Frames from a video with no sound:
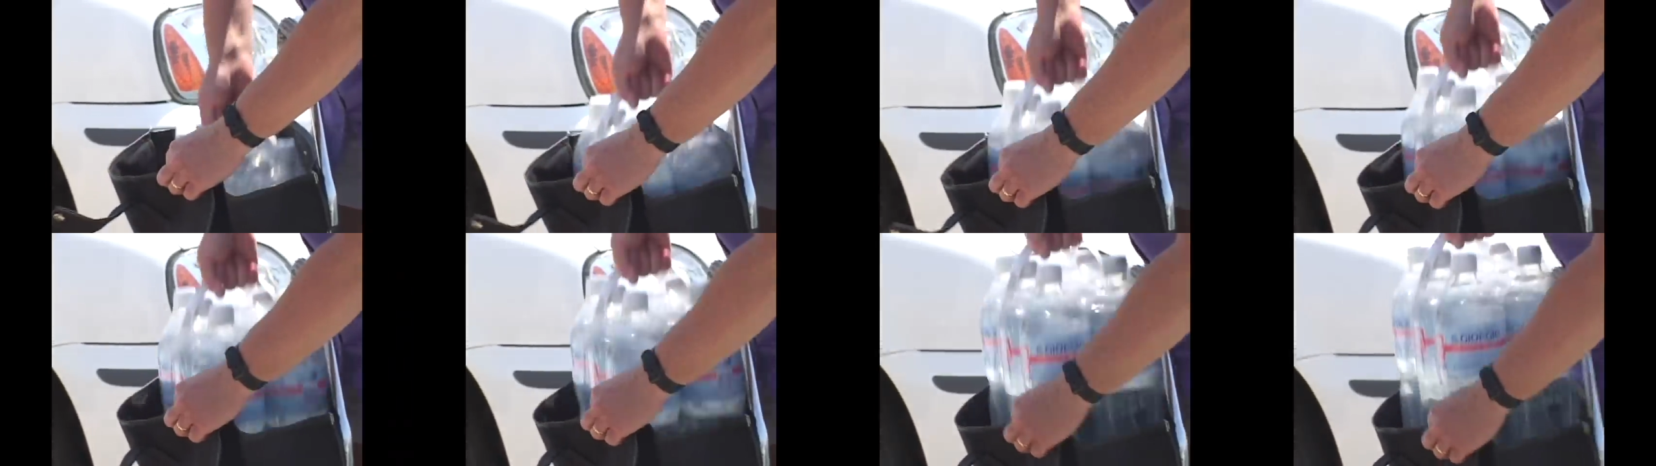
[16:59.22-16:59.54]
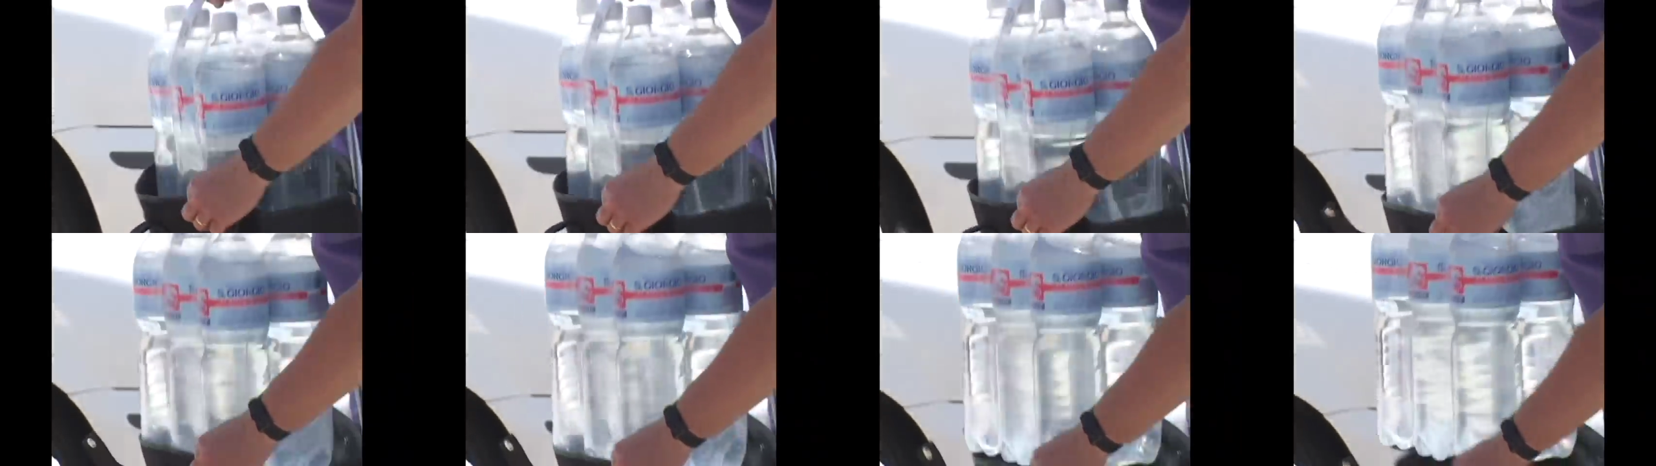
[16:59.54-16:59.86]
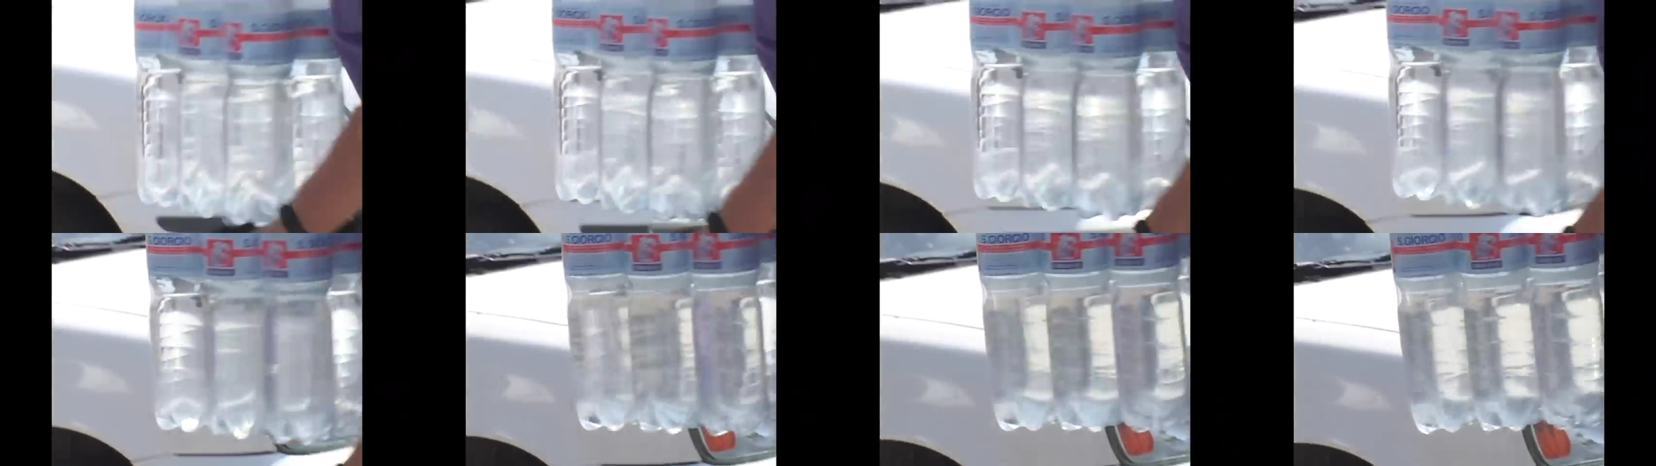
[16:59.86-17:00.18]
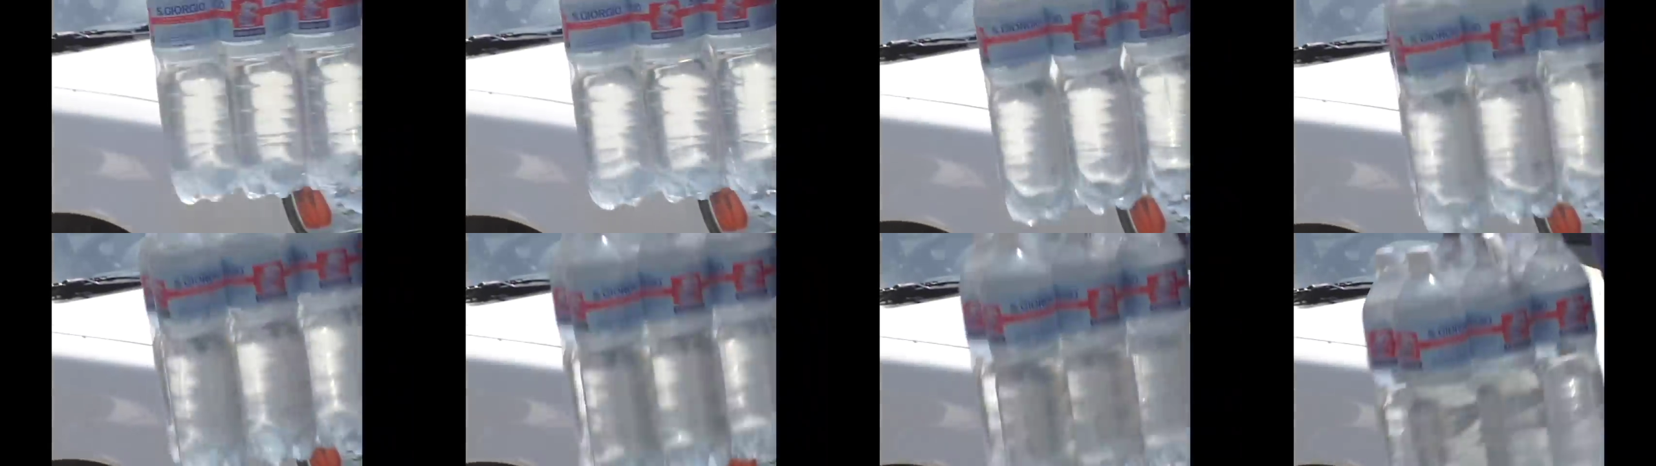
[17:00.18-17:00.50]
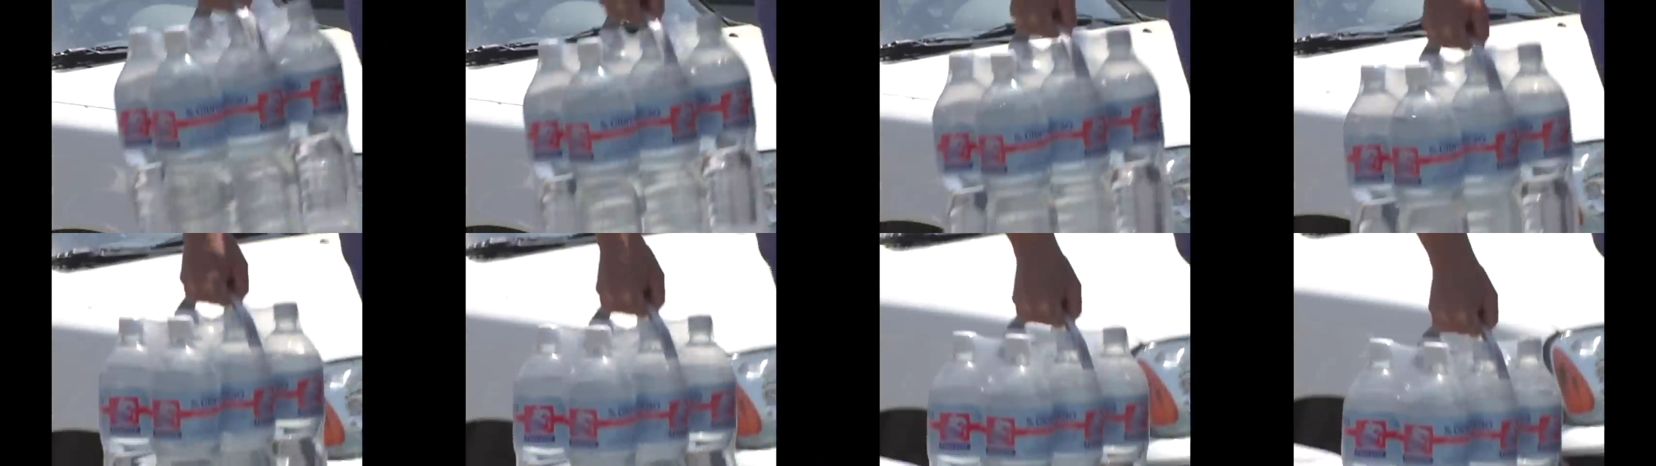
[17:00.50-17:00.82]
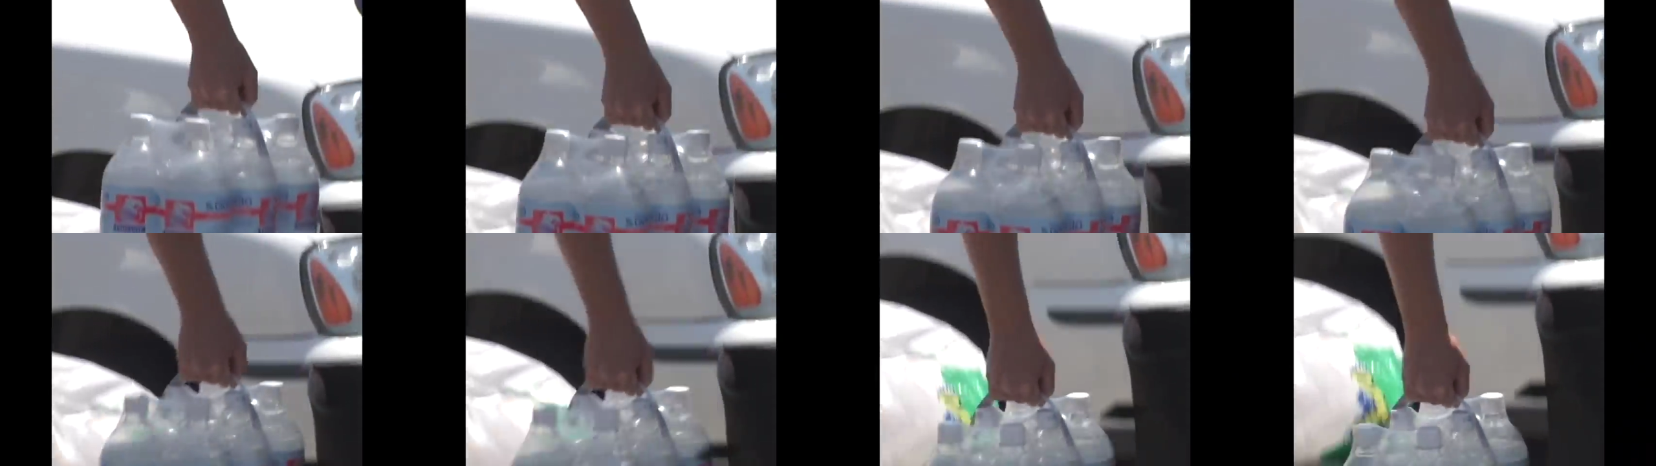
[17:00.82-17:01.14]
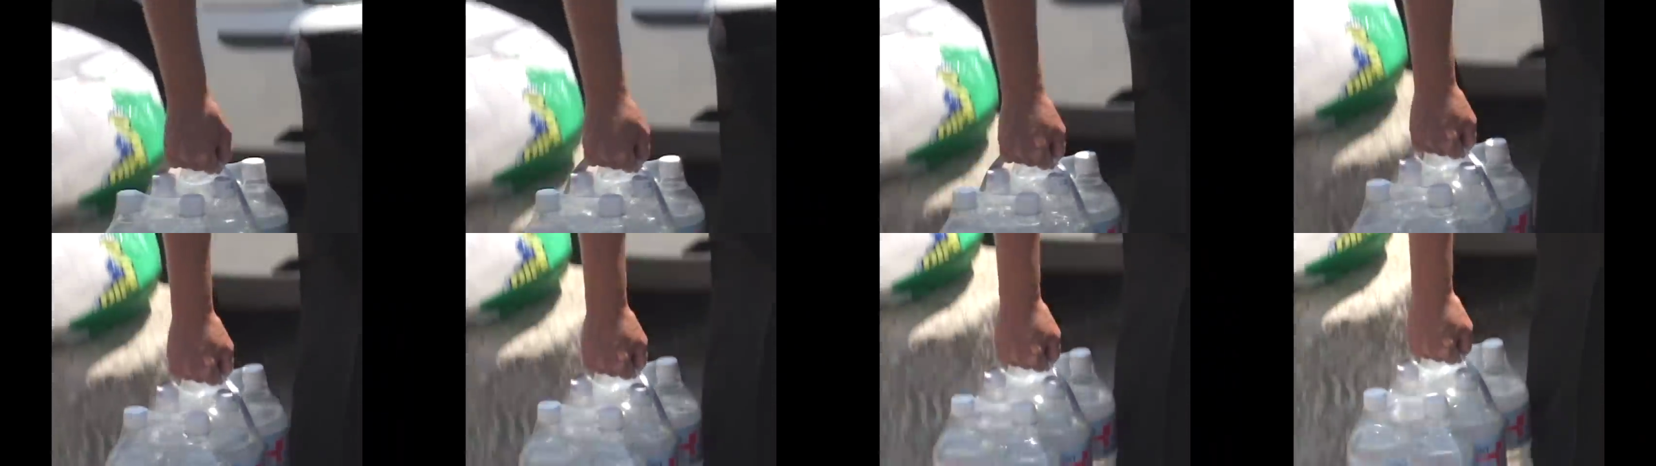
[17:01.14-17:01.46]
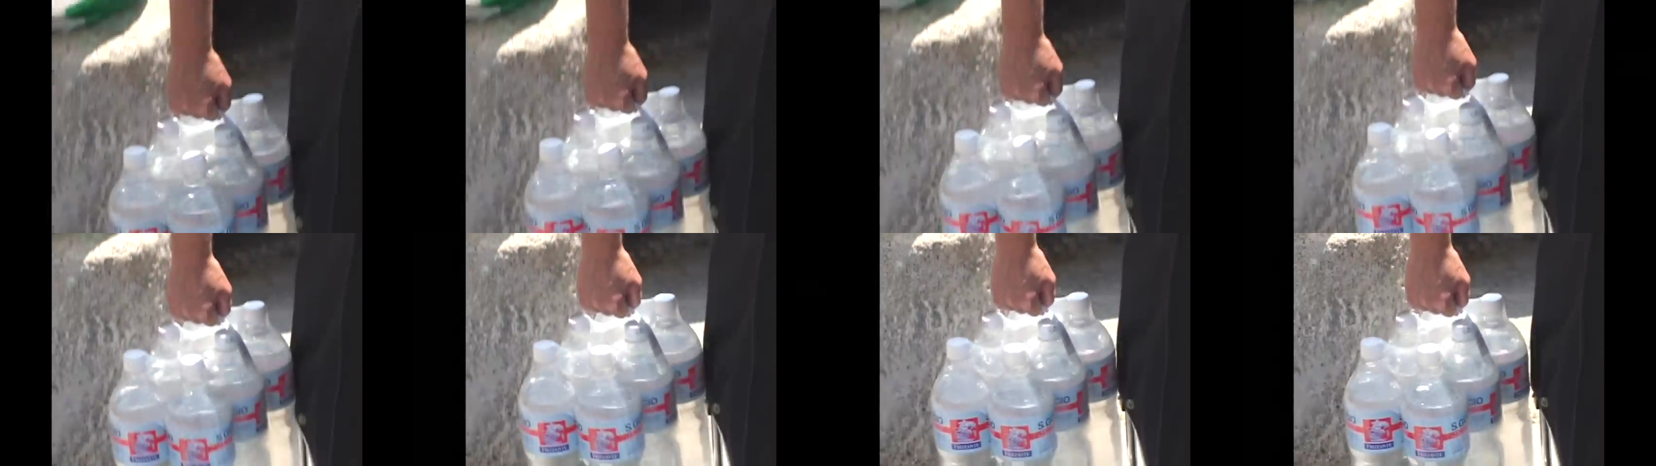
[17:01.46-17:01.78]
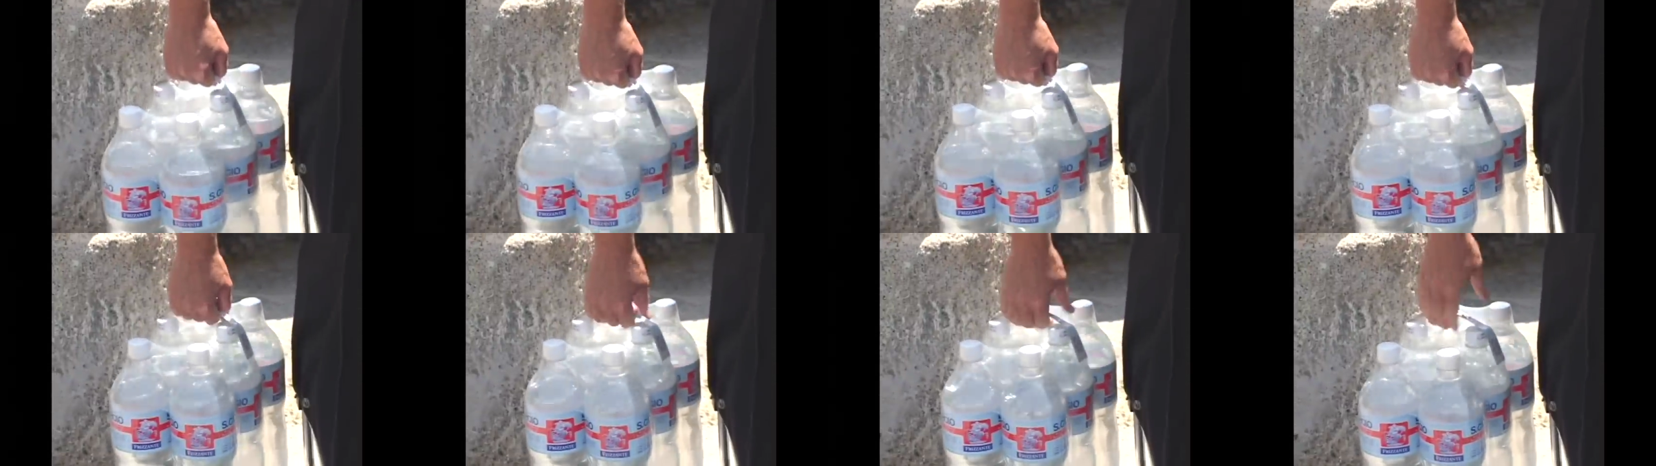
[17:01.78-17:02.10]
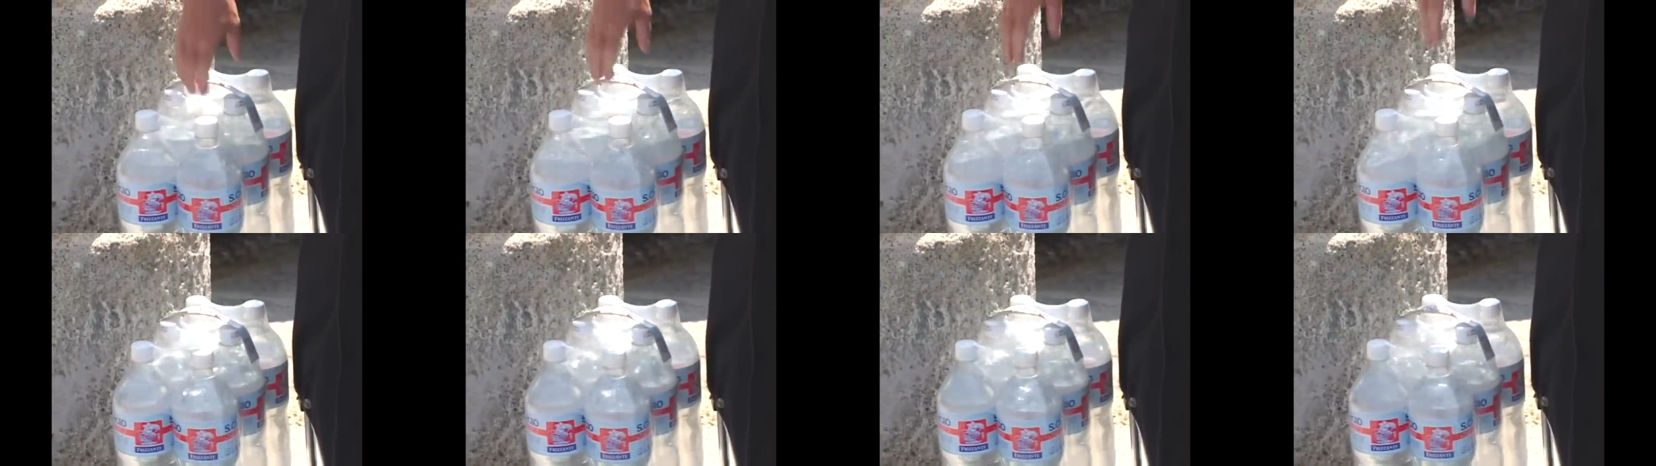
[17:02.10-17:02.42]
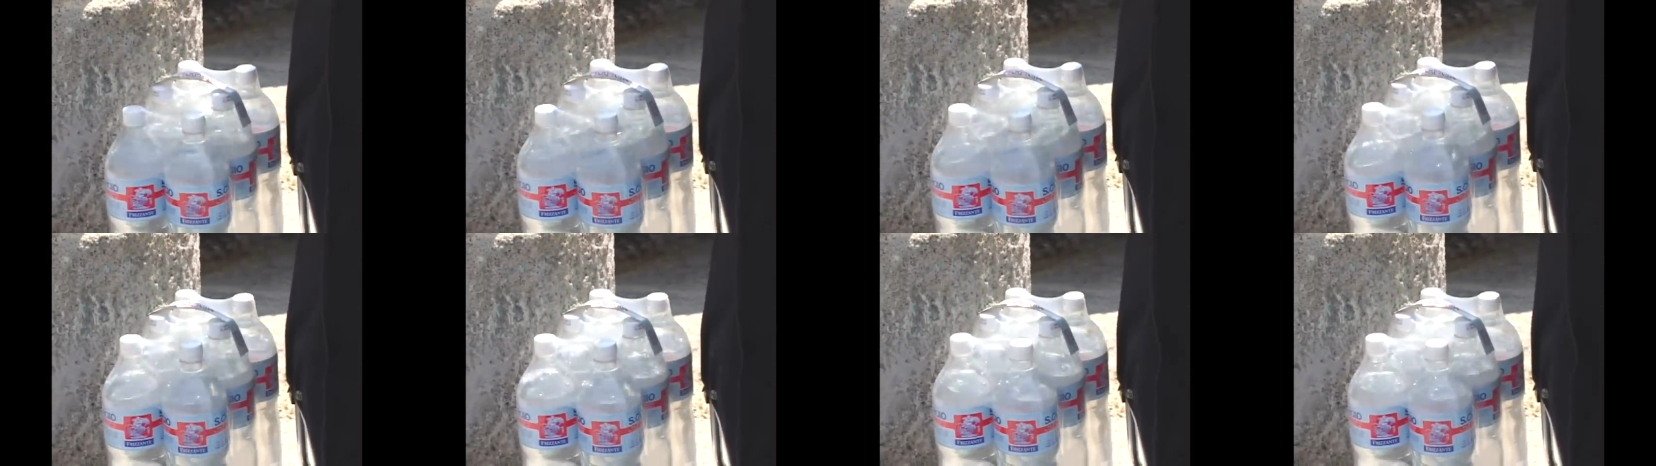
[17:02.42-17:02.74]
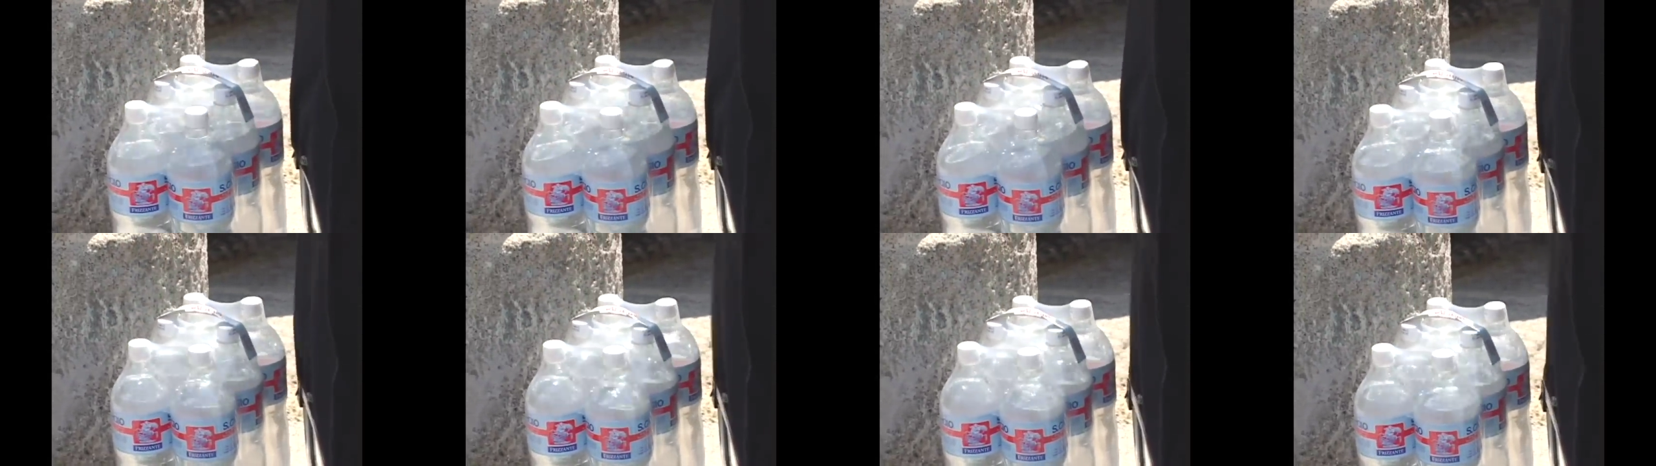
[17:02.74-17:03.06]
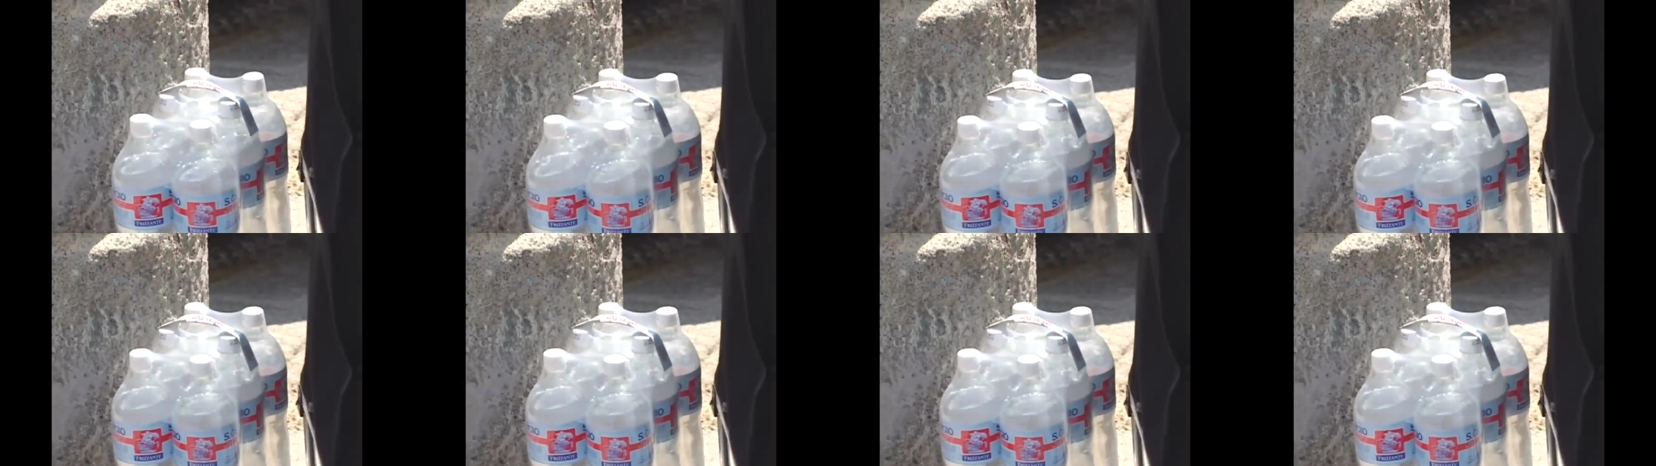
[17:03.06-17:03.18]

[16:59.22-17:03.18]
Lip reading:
(no speaker visible)